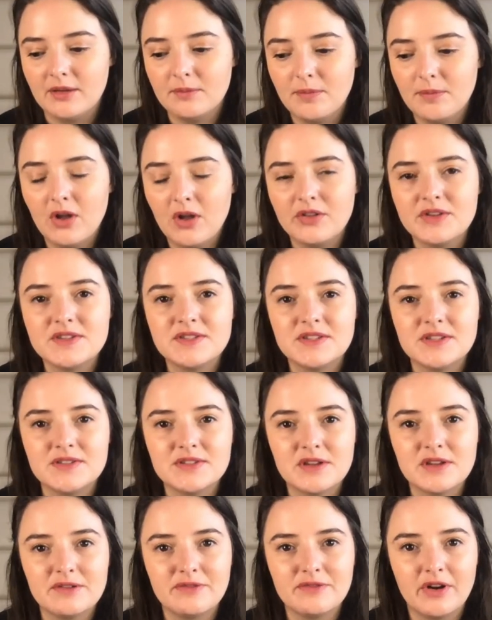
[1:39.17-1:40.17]
policies
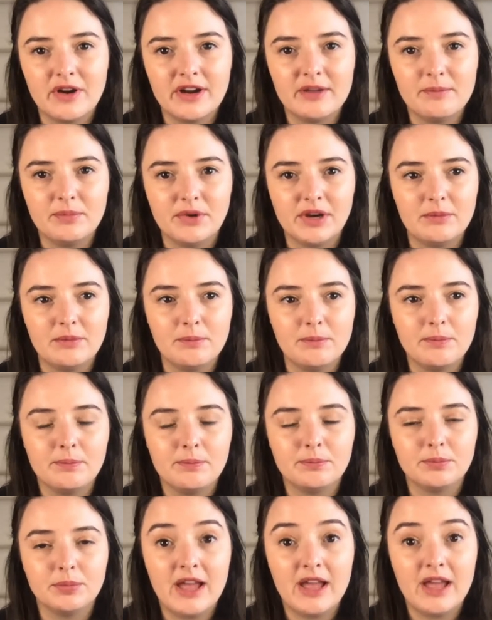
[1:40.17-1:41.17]
so far have been
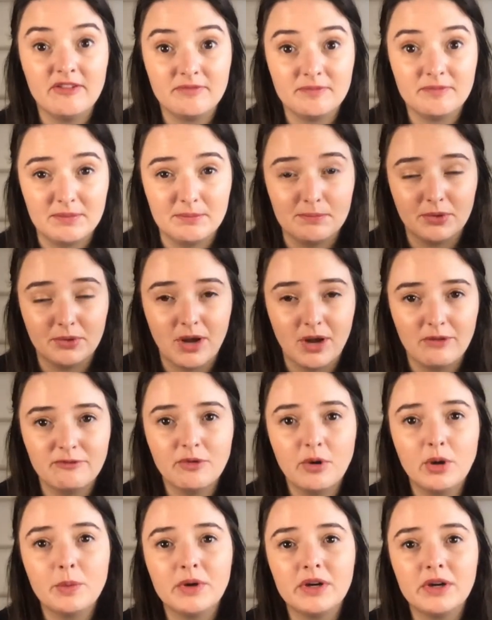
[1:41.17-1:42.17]
brought
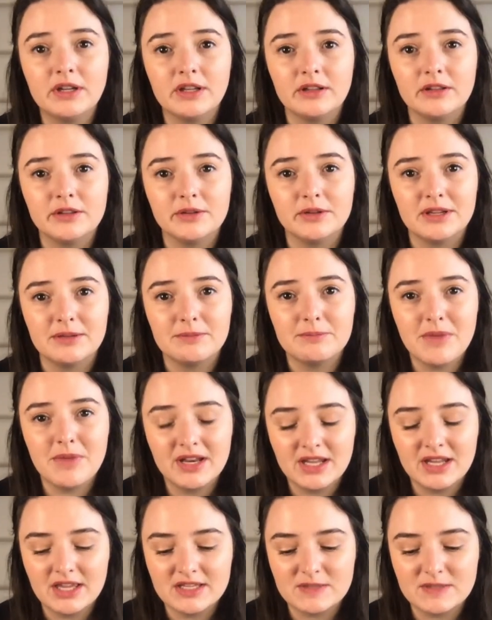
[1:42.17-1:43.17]
forward, including
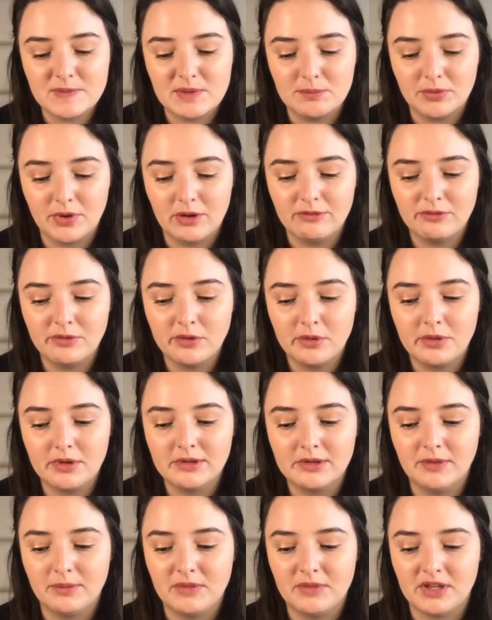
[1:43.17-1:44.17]
money has been brought
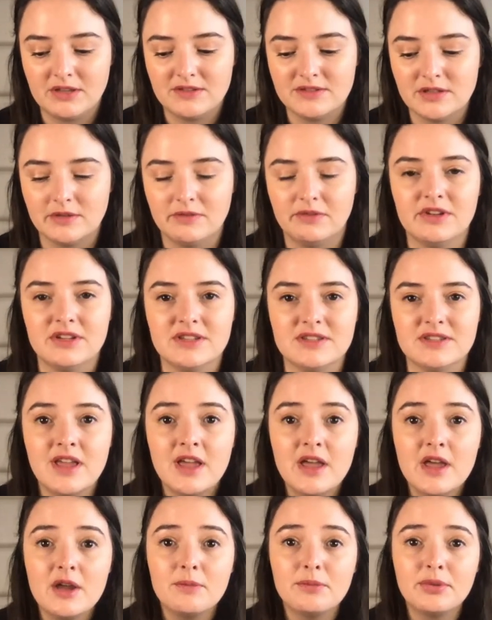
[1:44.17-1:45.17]
forward from the Conservatives'
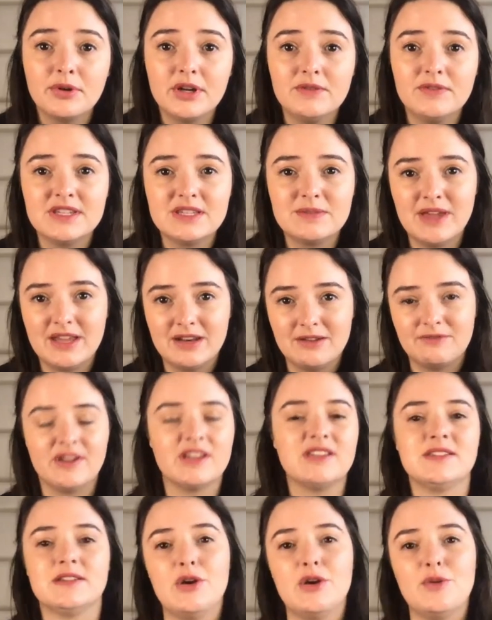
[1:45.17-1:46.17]
previous
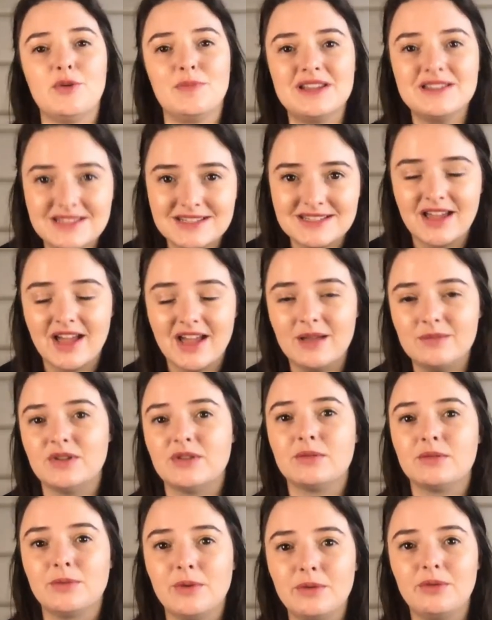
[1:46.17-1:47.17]
manifesto. But is it time to
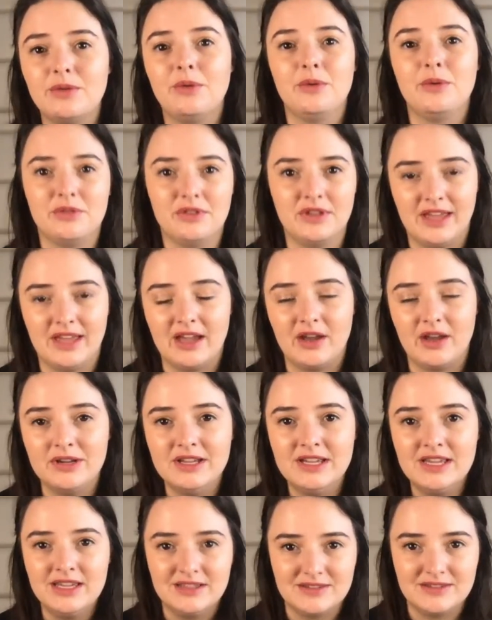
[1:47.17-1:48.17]
throw the whole thing out
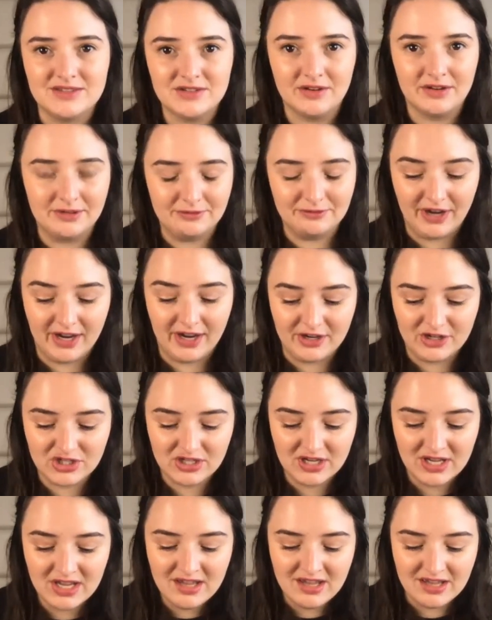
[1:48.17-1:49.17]
and start
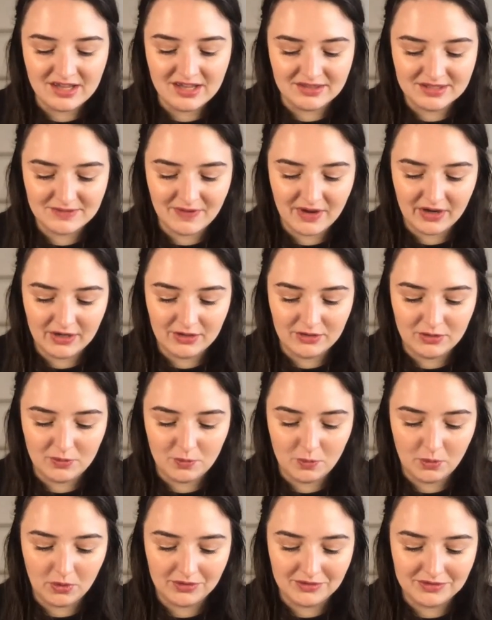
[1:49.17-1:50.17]
afresh in this very new
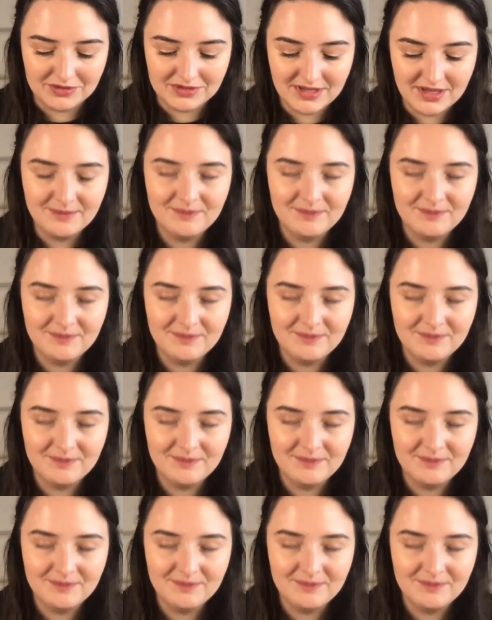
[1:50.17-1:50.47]
world